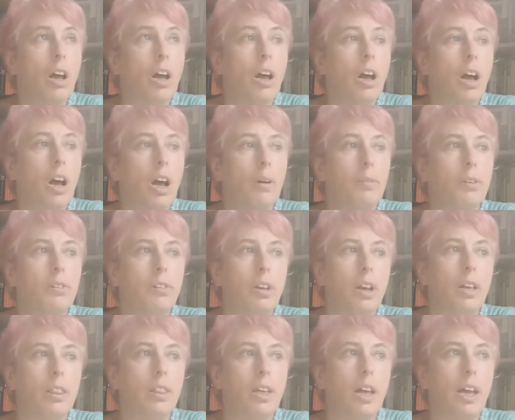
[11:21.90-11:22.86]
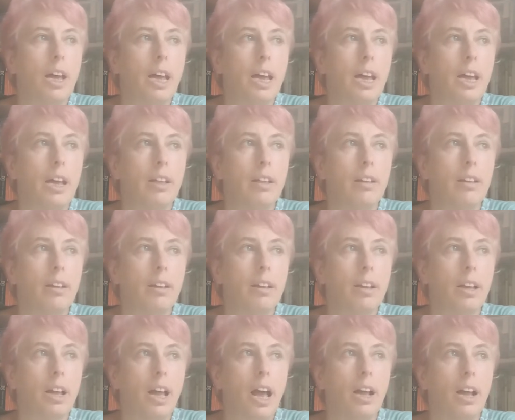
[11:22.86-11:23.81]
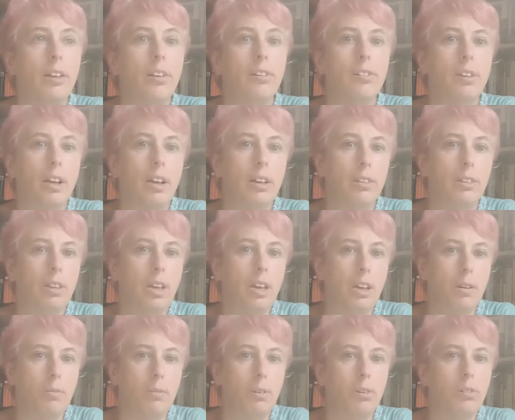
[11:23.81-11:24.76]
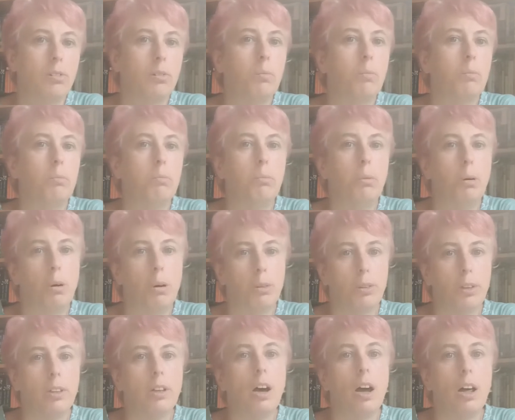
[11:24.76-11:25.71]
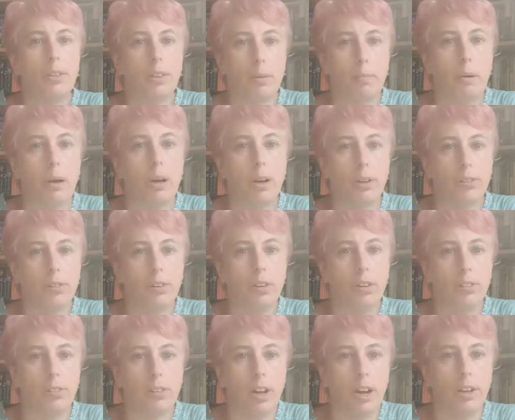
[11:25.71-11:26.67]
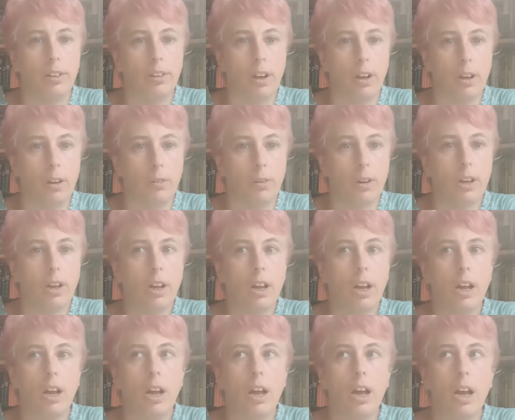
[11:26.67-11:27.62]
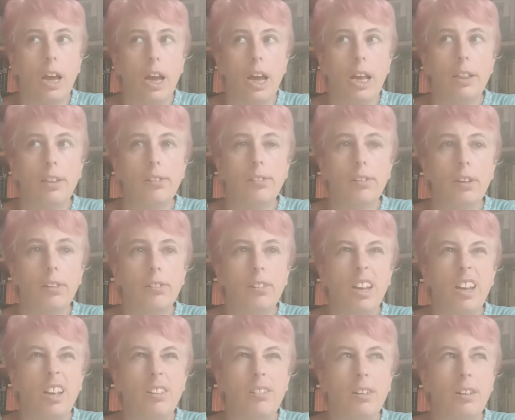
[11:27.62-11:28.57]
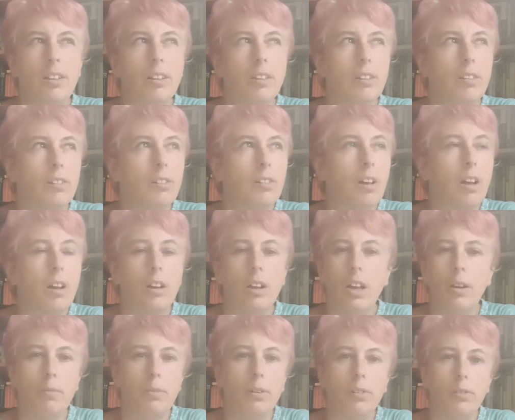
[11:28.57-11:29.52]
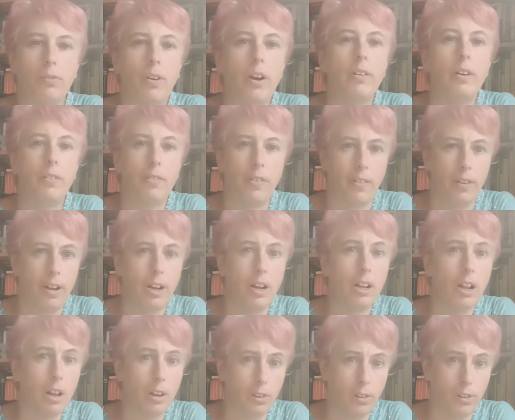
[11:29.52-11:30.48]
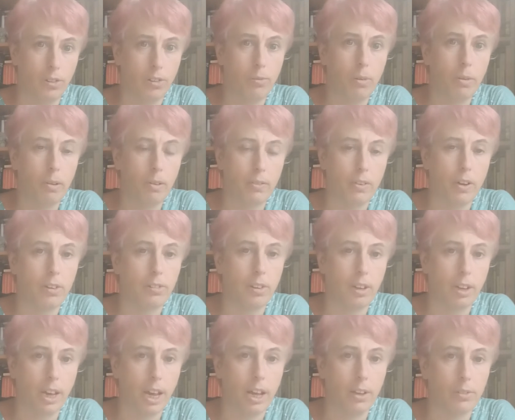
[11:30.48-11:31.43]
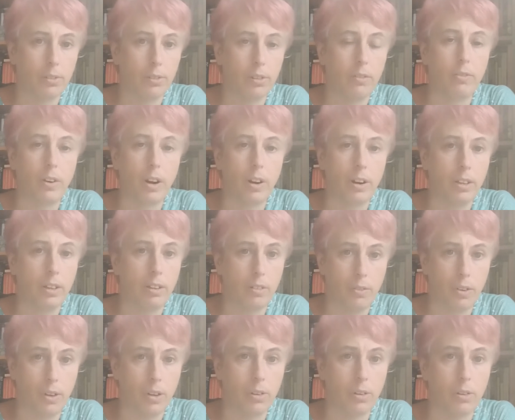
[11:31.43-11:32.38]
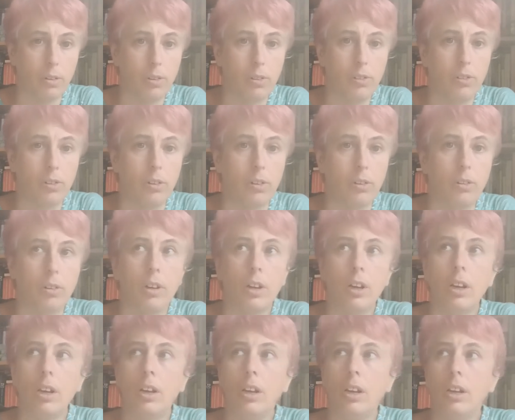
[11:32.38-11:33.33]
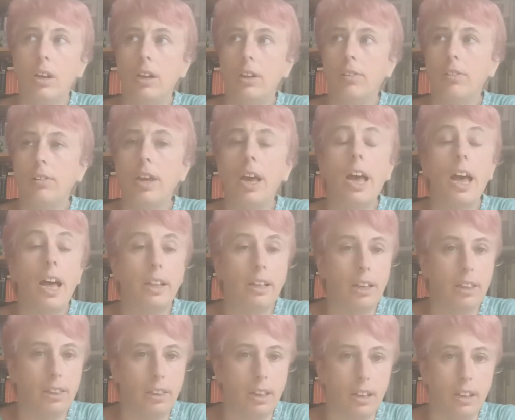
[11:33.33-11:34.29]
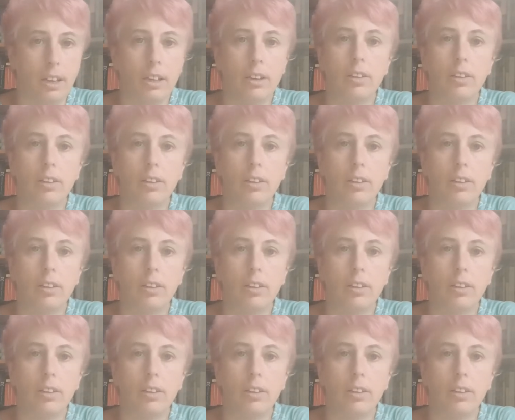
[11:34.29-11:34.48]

I would say that in Hackney South, it was more than other parties that I know, in the sense that it was very, very closed when we first encountered it, very difficult to get anything